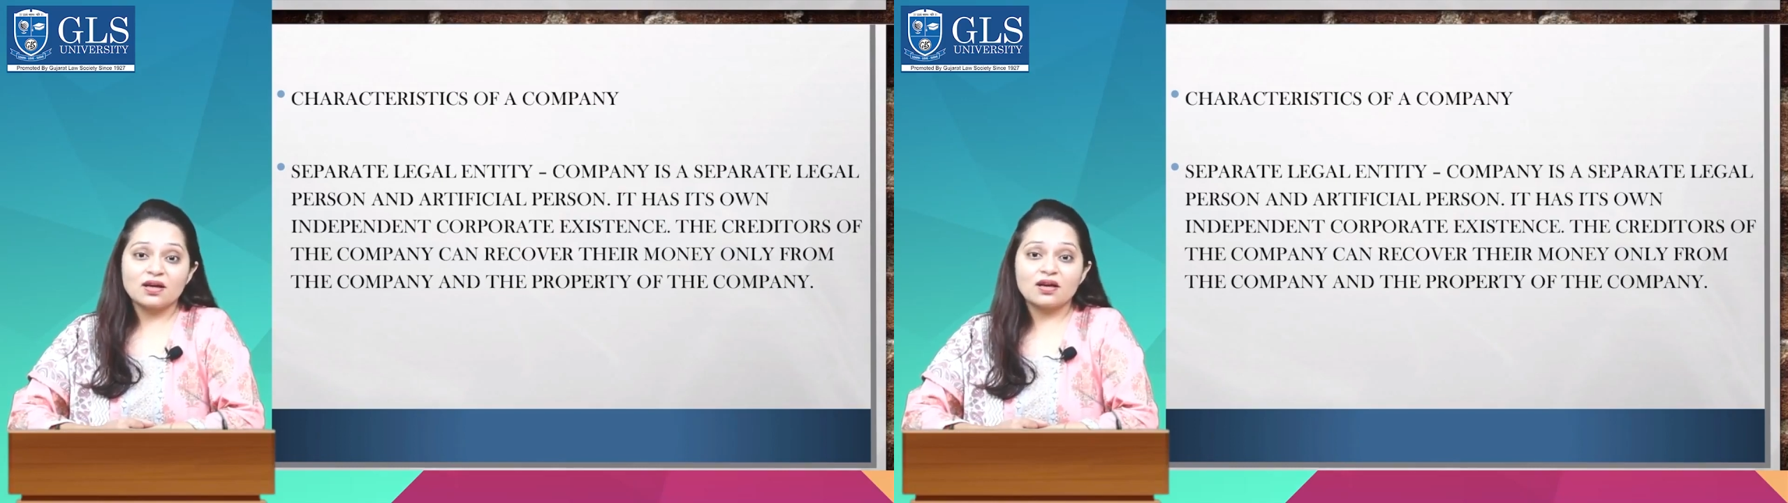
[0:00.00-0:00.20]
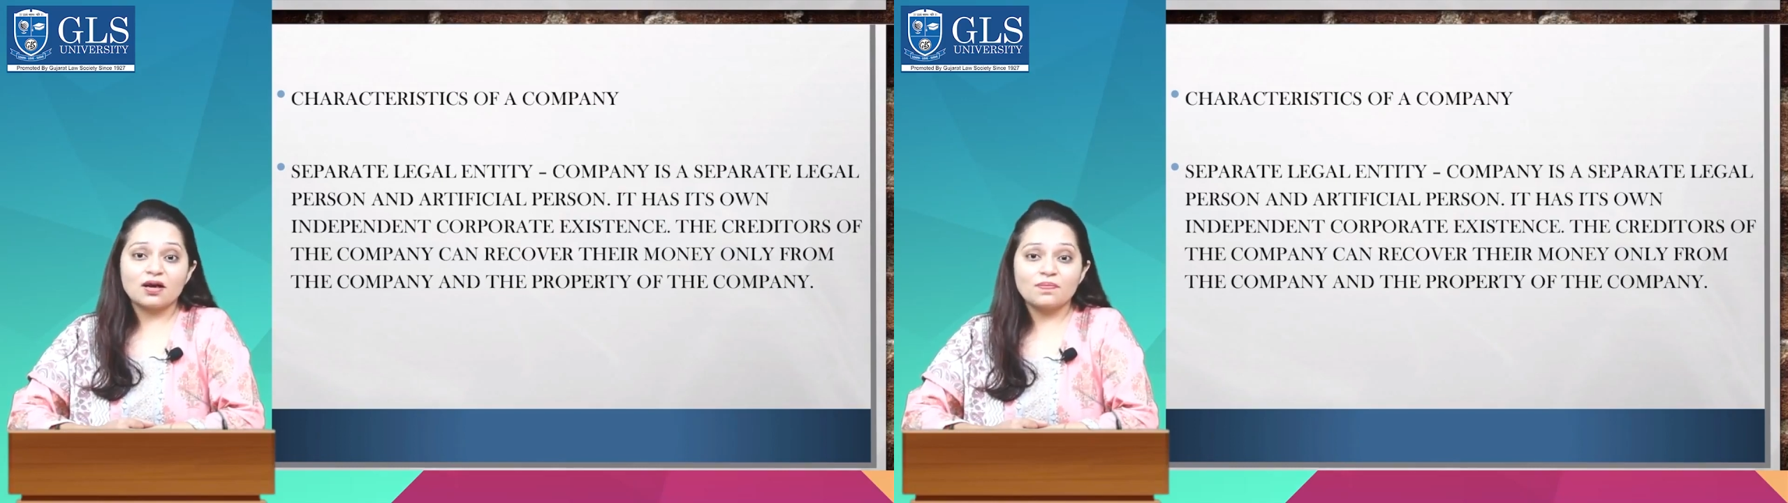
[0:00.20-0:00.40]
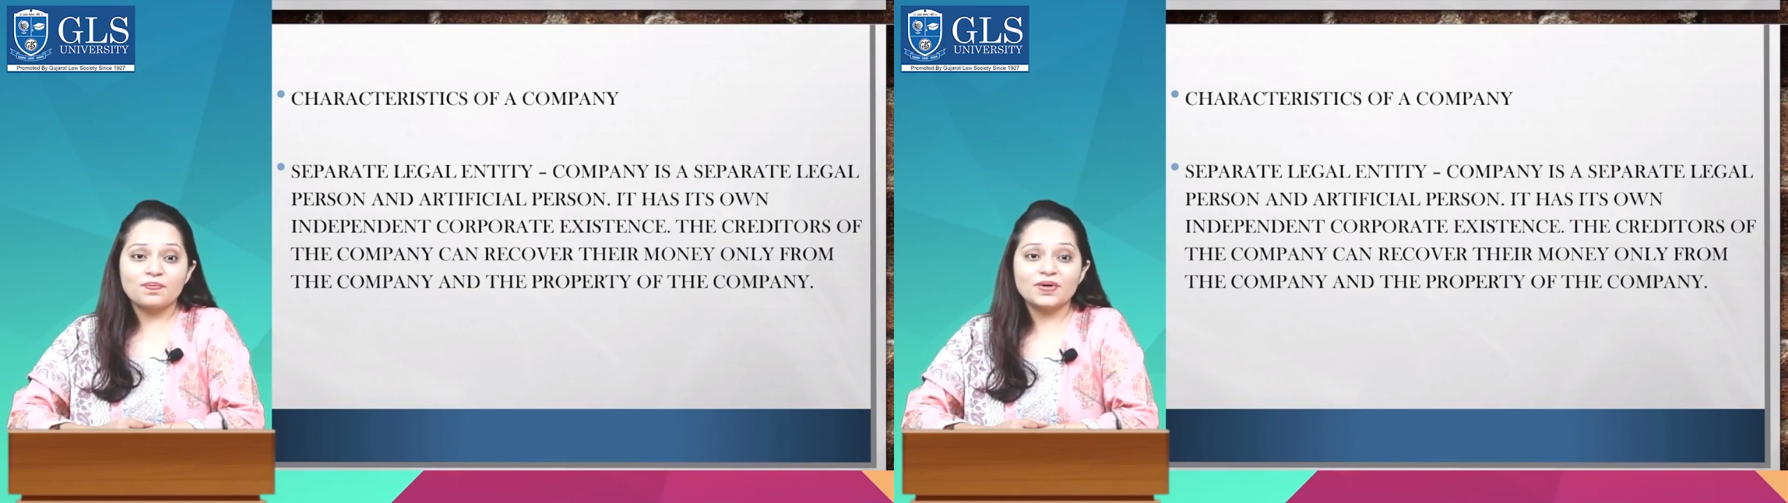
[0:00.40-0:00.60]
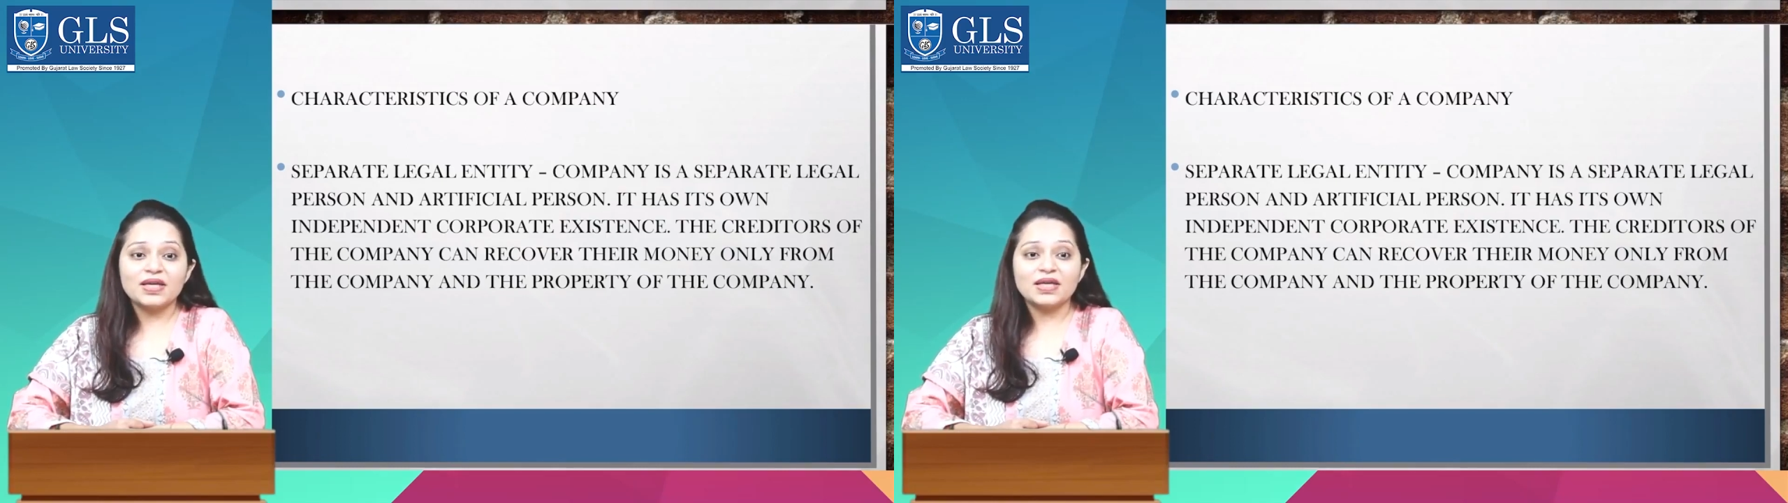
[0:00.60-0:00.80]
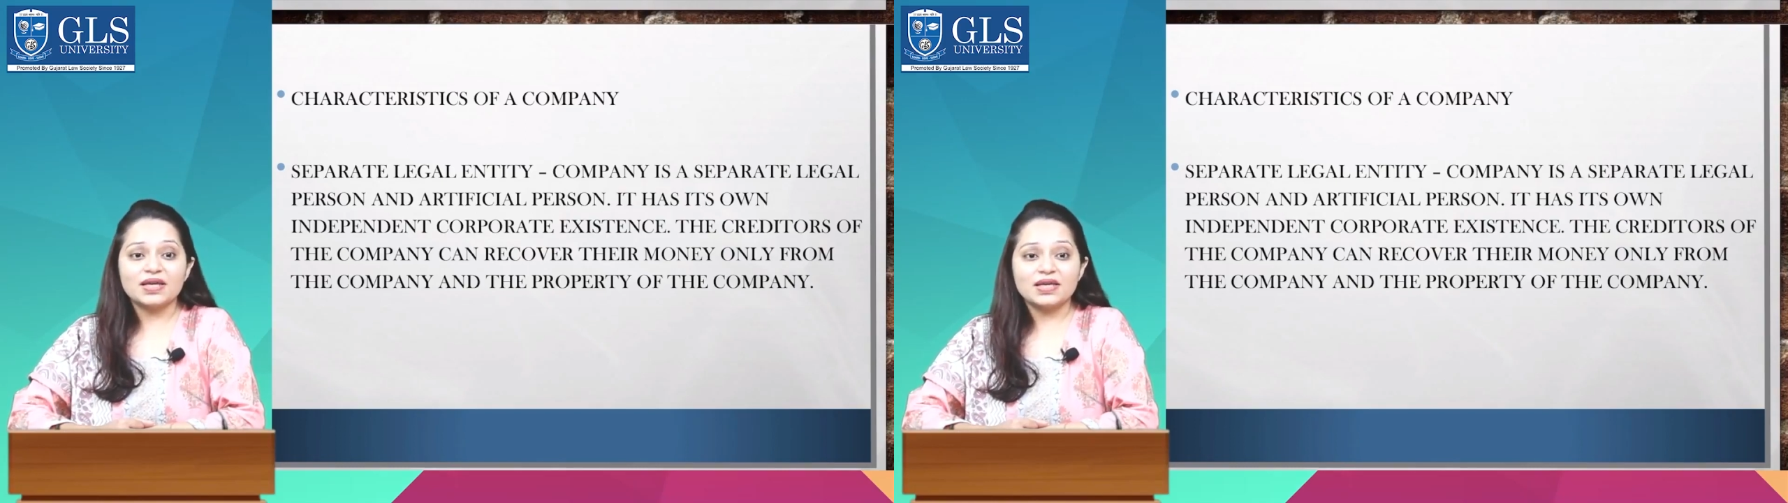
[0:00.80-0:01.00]

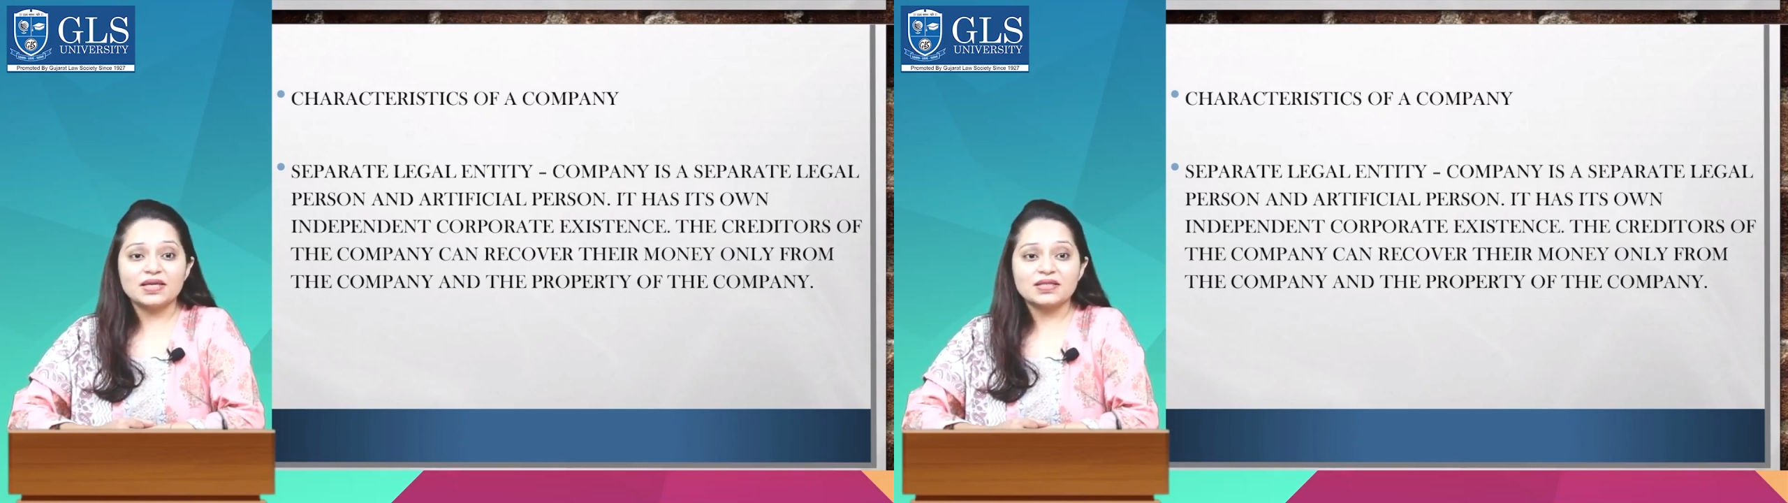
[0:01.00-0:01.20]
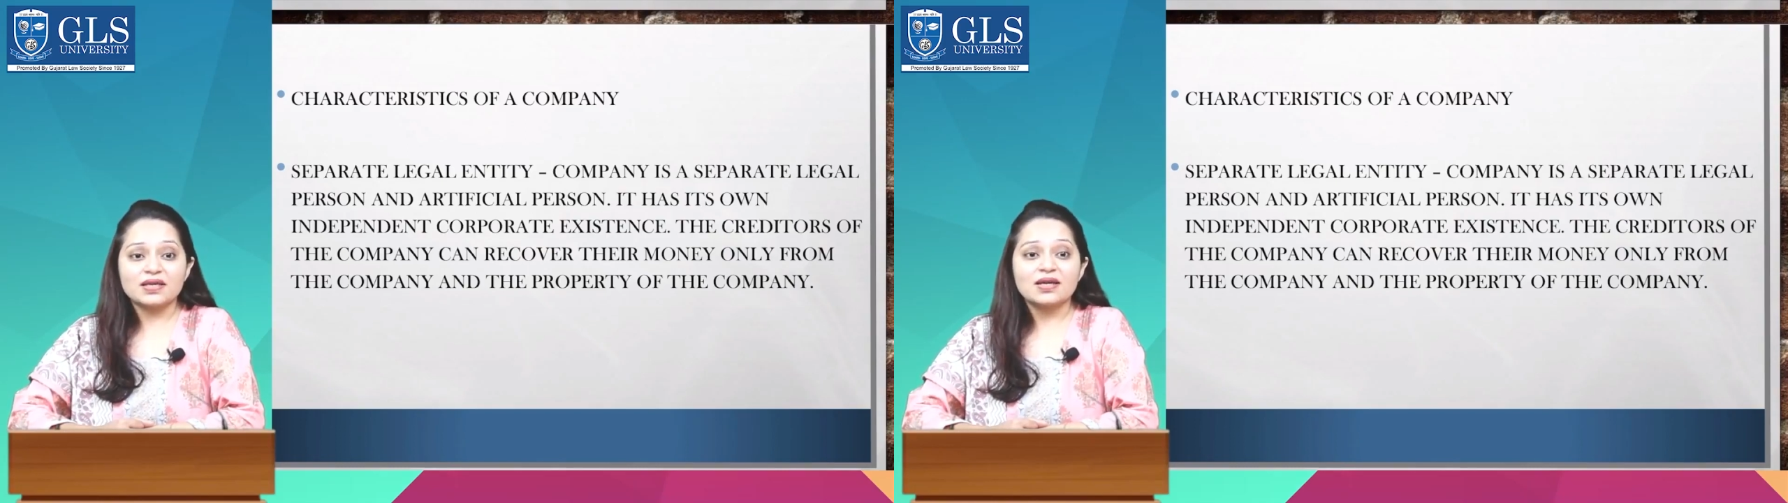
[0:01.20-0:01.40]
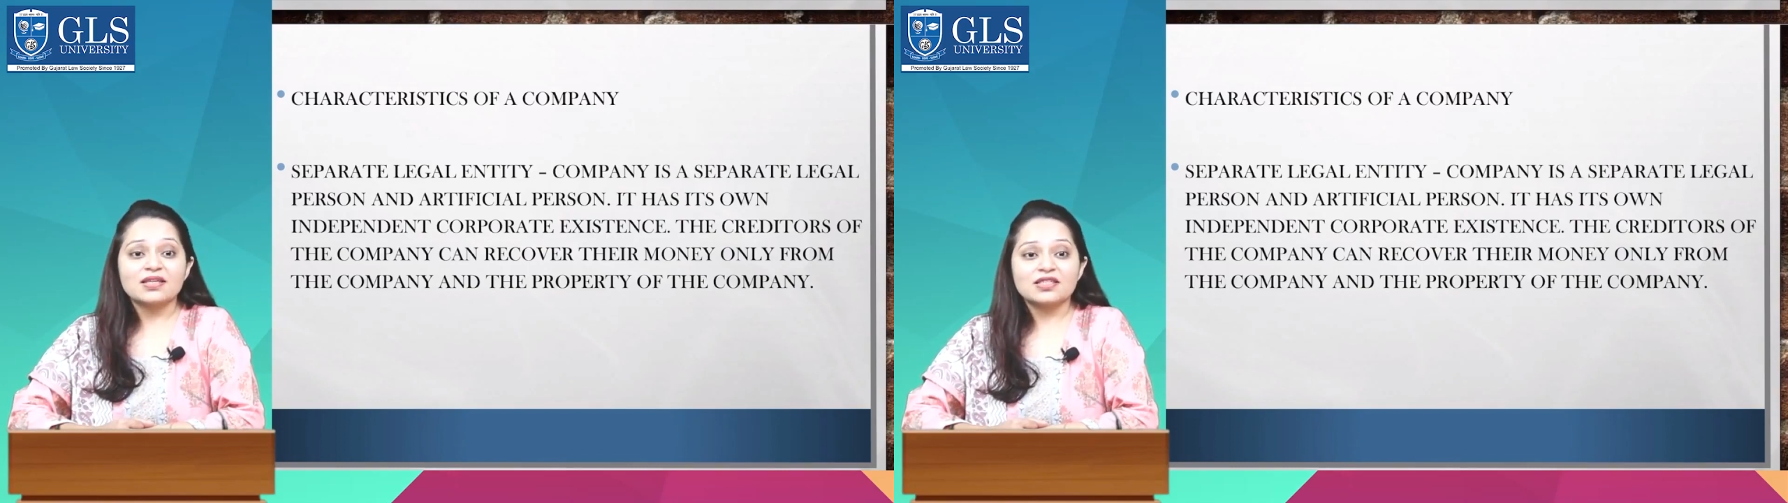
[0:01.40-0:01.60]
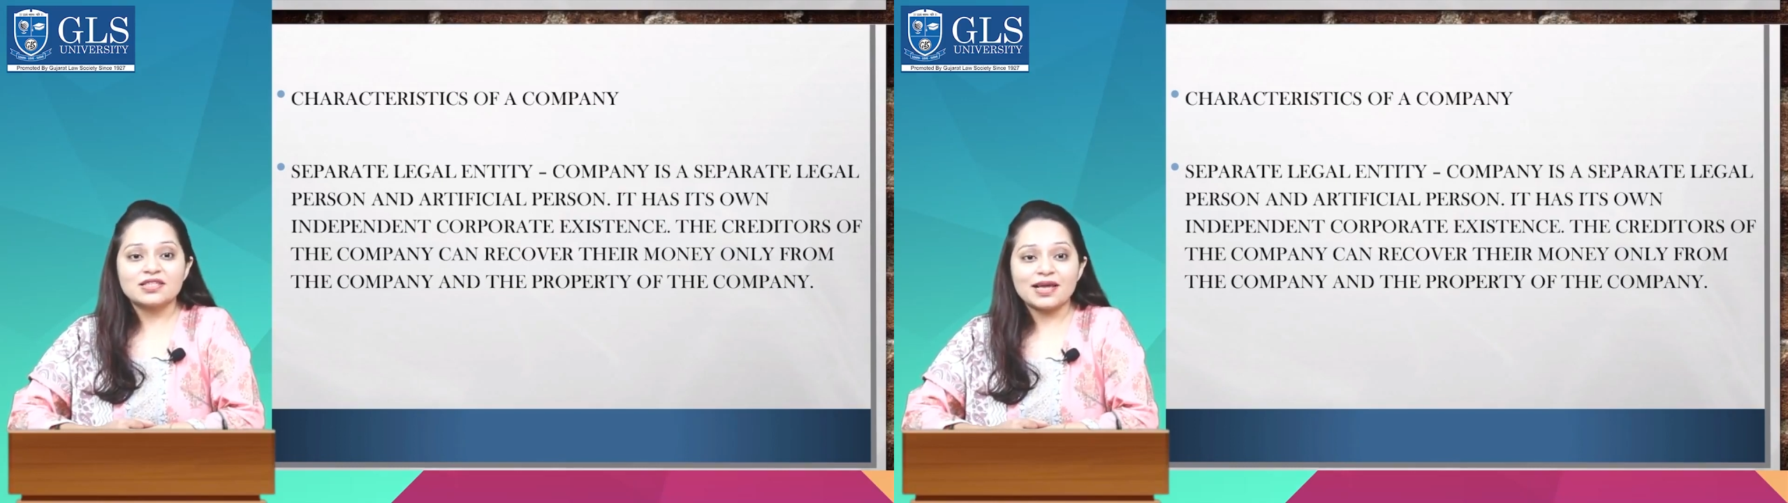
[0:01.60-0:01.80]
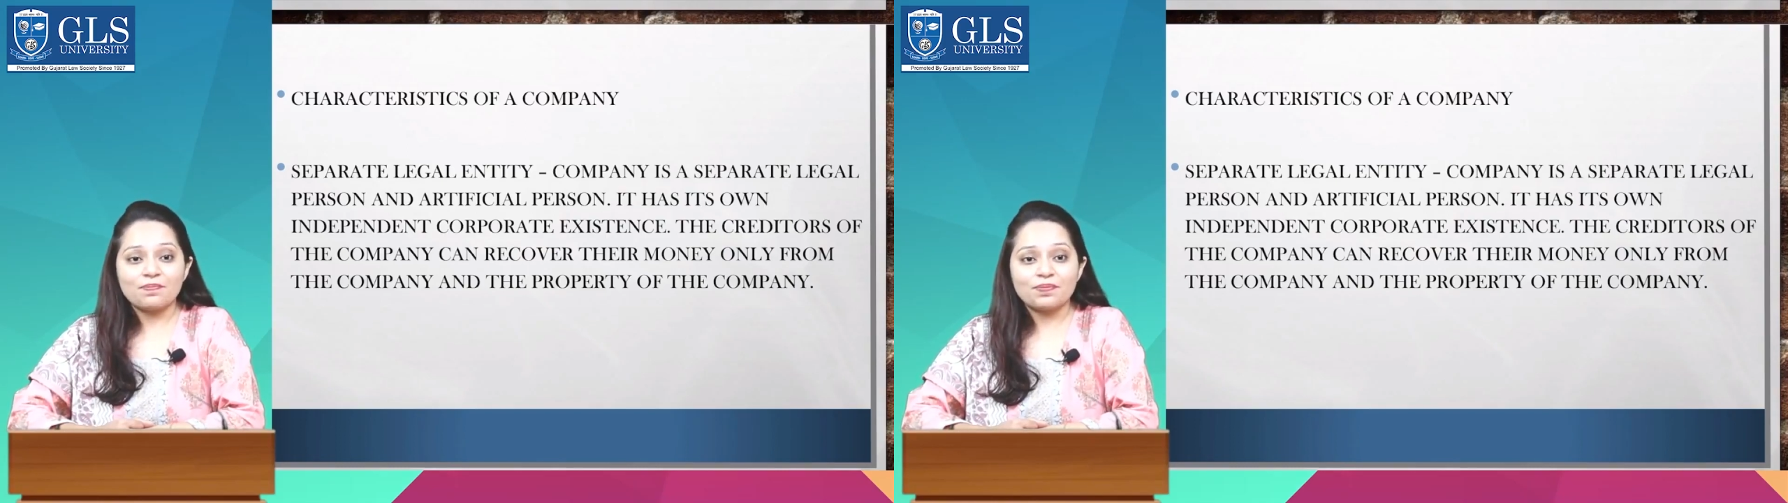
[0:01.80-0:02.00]
company is
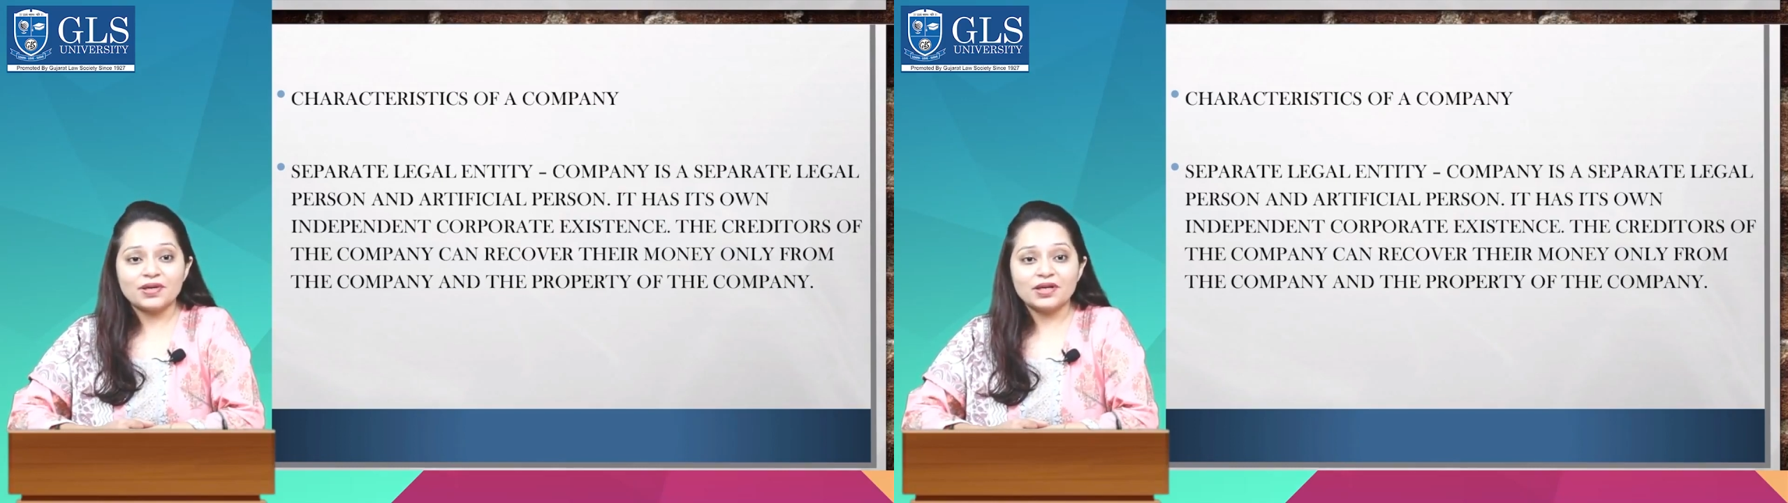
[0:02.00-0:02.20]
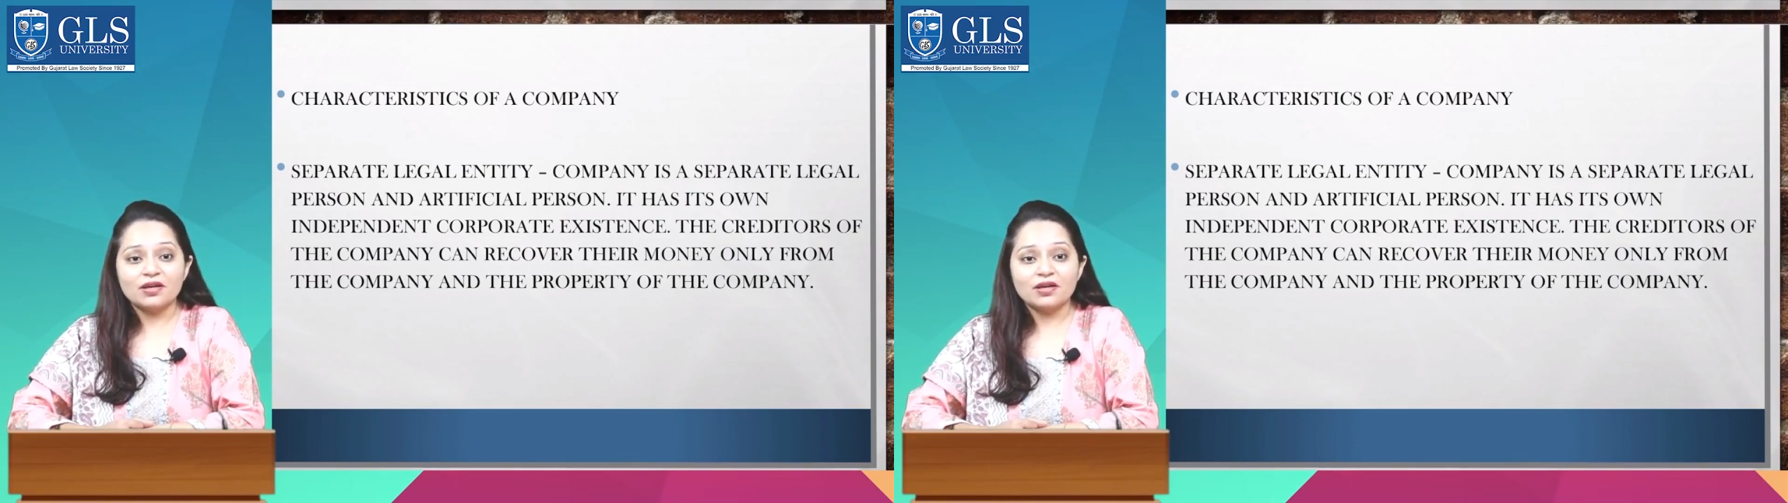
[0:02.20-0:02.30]
separate